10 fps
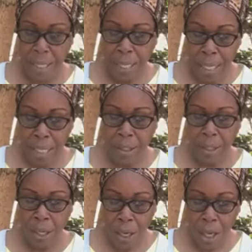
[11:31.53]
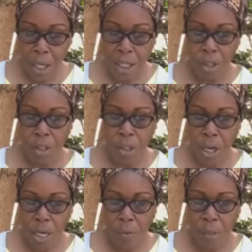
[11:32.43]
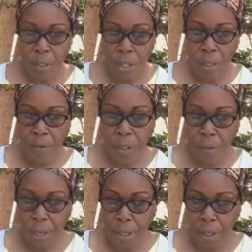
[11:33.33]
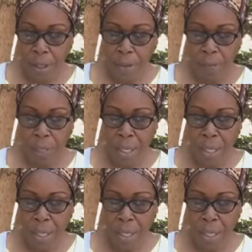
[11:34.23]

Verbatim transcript: His call to unreserved surrender